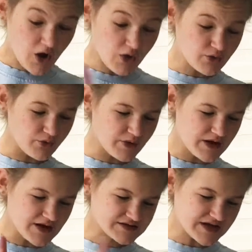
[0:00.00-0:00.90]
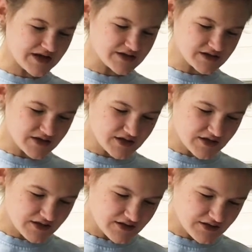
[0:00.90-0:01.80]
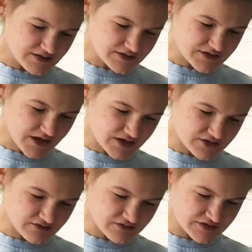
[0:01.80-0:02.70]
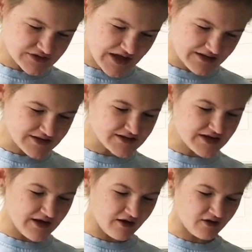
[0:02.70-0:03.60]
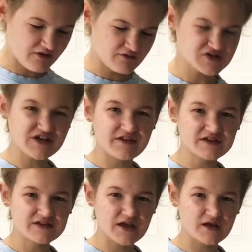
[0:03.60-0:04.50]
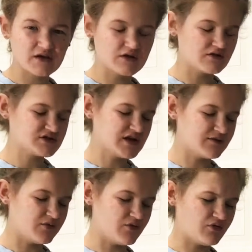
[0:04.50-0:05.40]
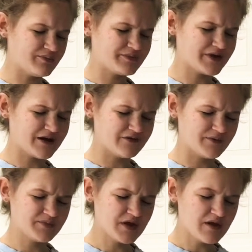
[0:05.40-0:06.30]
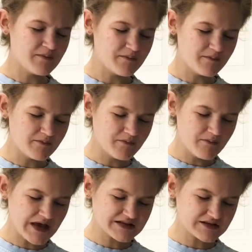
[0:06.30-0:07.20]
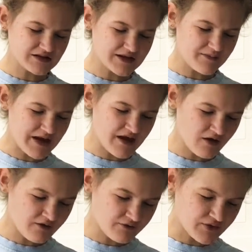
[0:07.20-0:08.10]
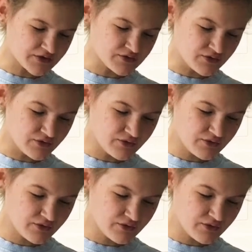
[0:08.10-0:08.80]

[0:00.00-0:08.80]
Ooh, it says dans un saladier, which I think is like, no, it's not a bowl. I don't know. Mettre le beurre fondu.